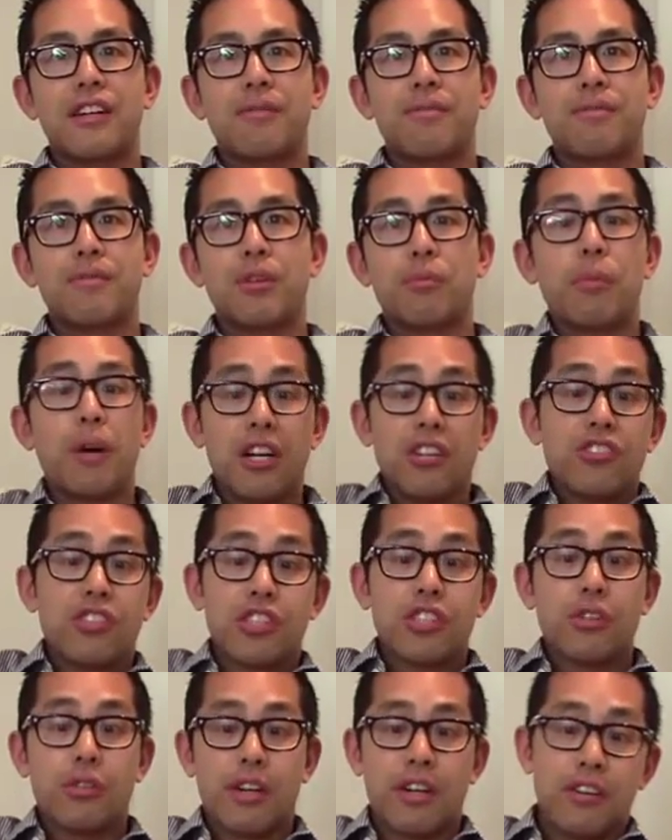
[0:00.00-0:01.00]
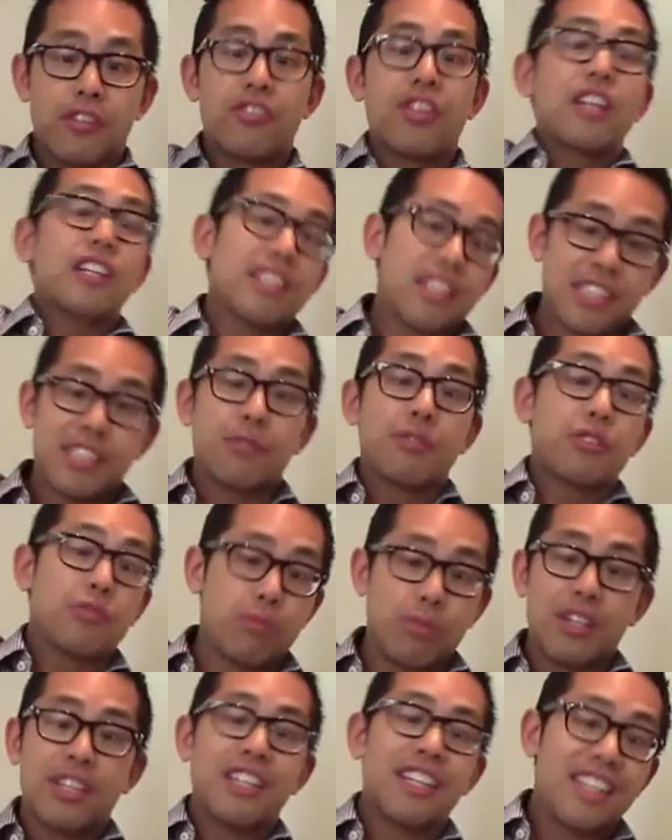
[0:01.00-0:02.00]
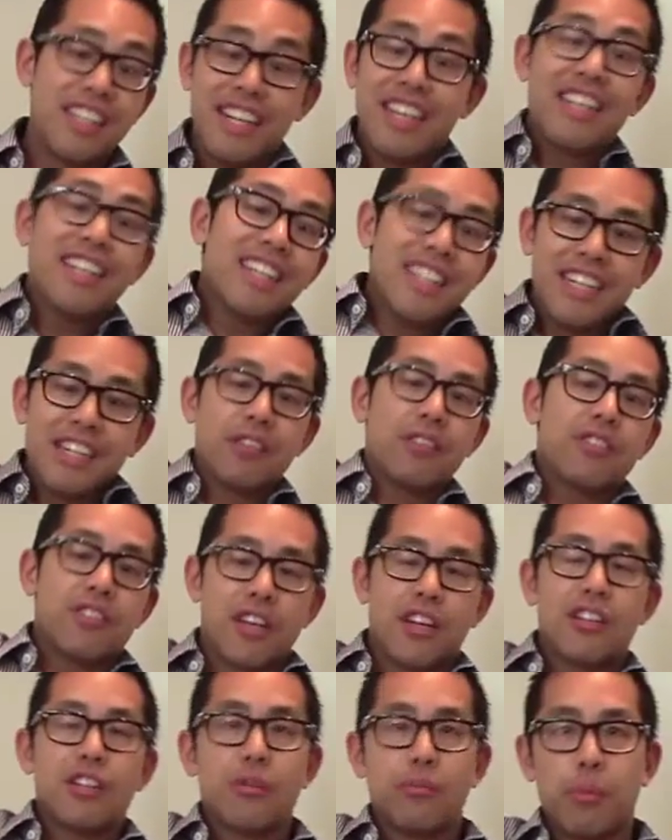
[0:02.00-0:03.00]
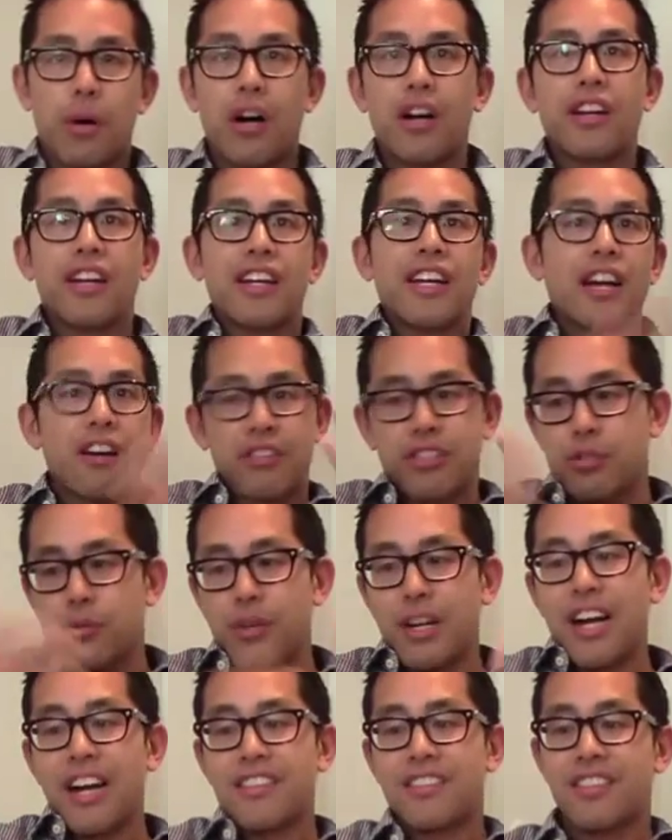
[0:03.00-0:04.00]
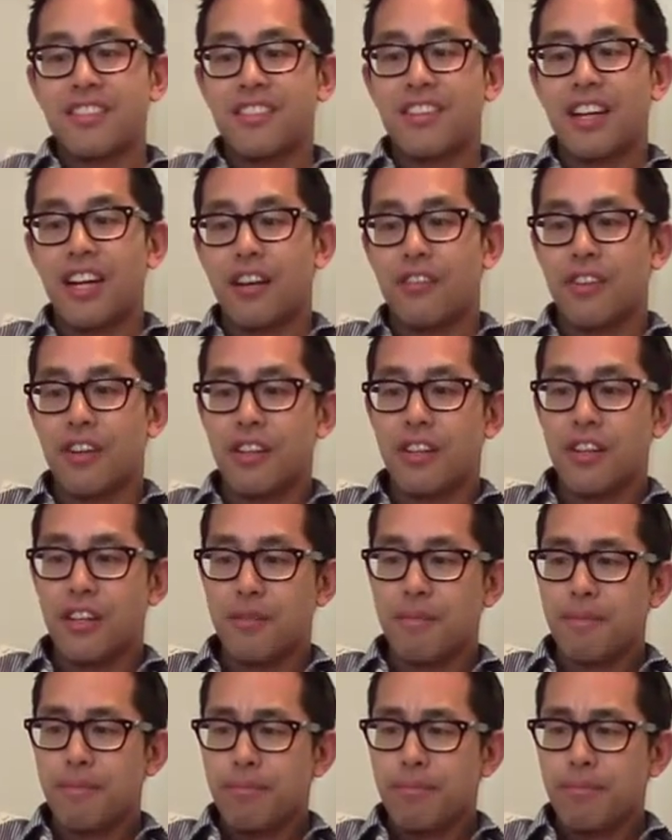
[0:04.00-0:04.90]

Their body's just so irritated. It's like someone's really irritated their body, and now it's reacting to everything.